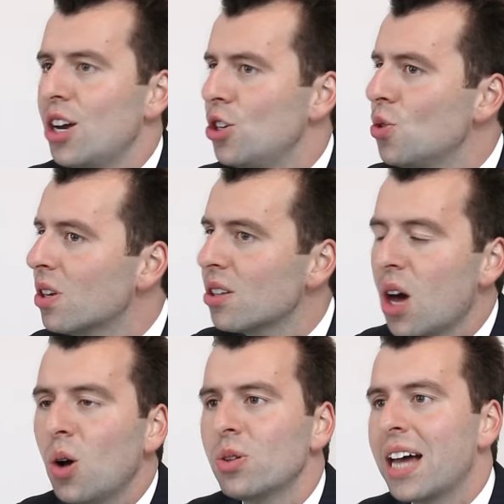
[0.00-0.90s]
You can
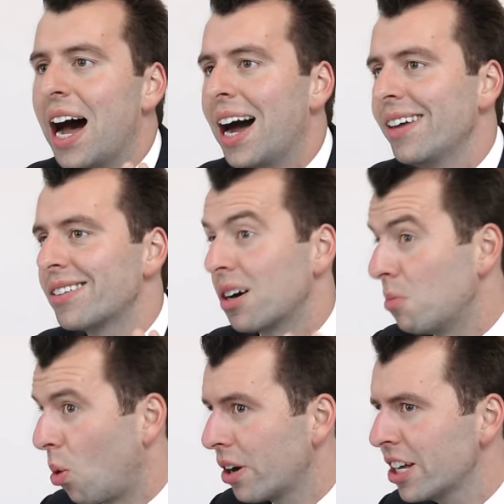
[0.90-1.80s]
go to either a
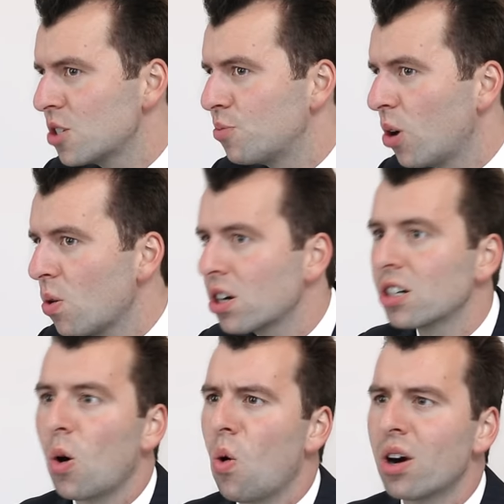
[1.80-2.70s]
mortgage
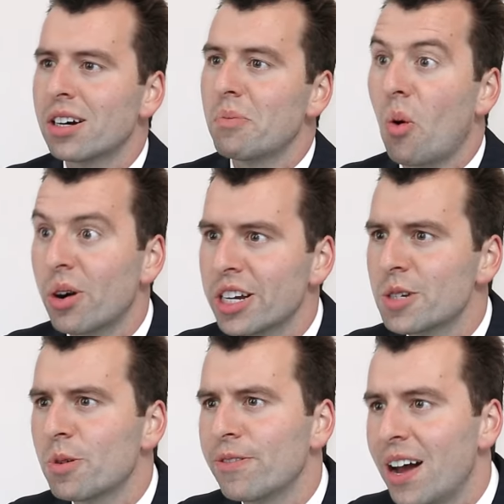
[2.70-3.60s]
broker or a
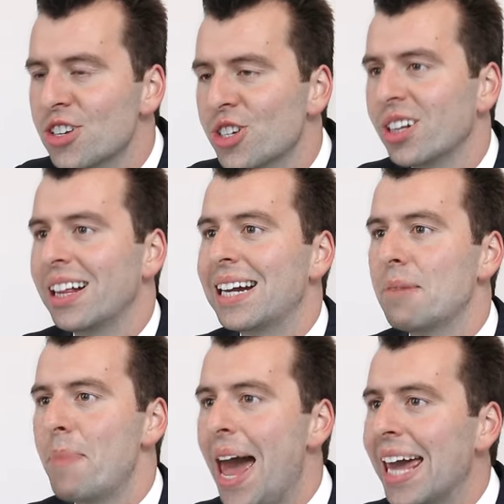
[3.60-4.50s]
mortgage professional at
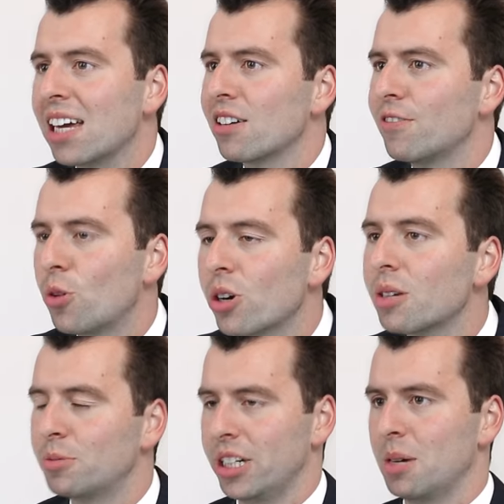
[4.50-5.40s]
a bank for
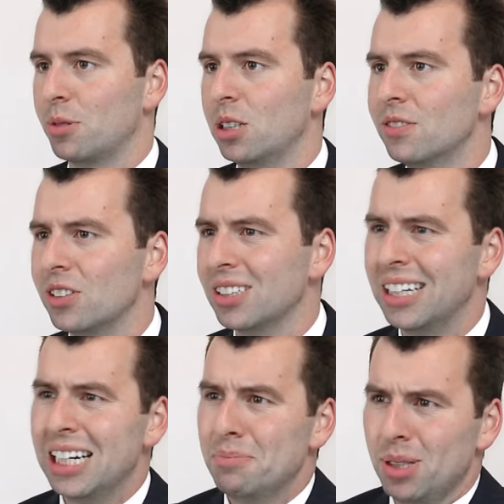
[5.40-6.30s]
the pre-approval.
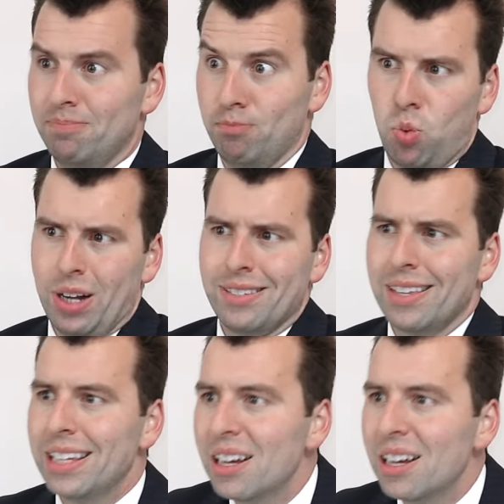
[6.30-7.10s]
But what's the